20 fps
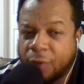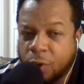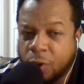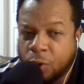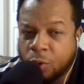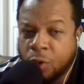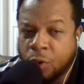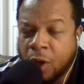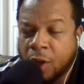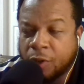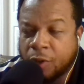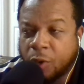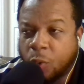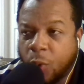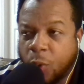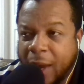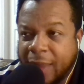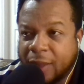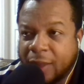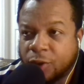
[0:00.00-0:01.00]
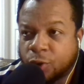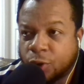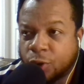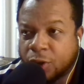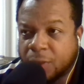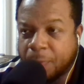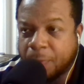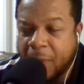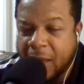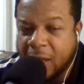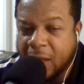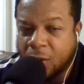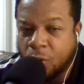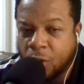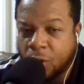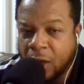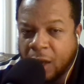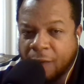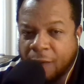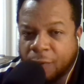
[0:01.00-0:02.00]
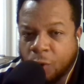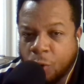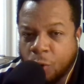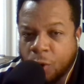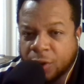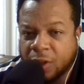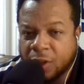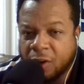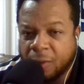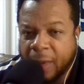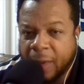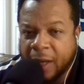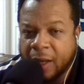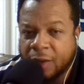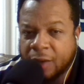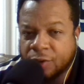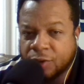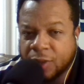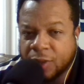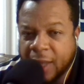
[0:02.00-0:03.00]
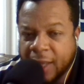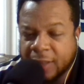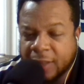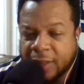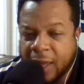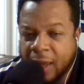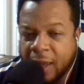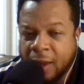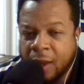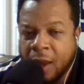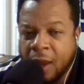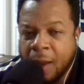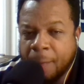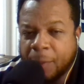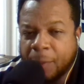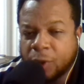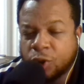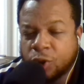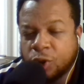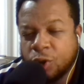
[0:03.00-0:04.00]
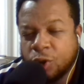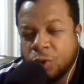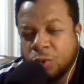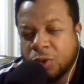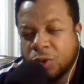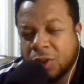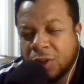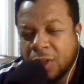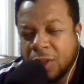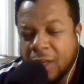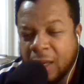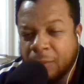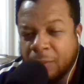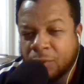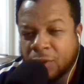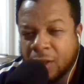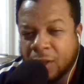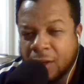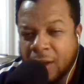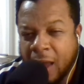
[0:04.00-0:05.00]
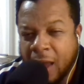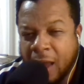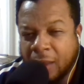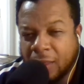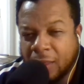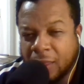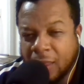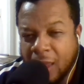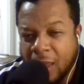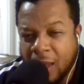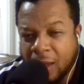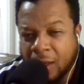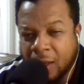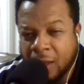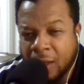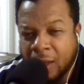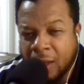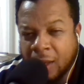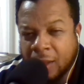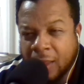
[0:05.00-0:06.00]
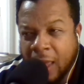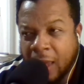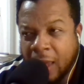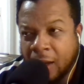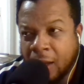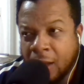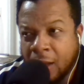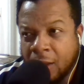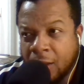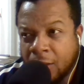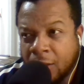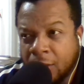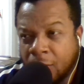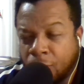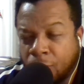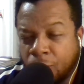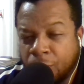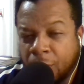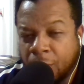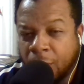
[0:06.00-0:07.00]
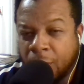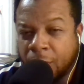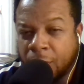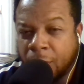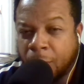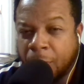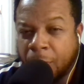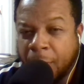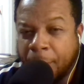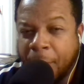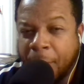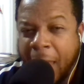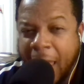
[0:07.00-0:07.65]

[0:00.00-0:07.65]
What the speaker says: of view, the way that you're speaking on it, of course, everybody understands that. But you seem to not think that the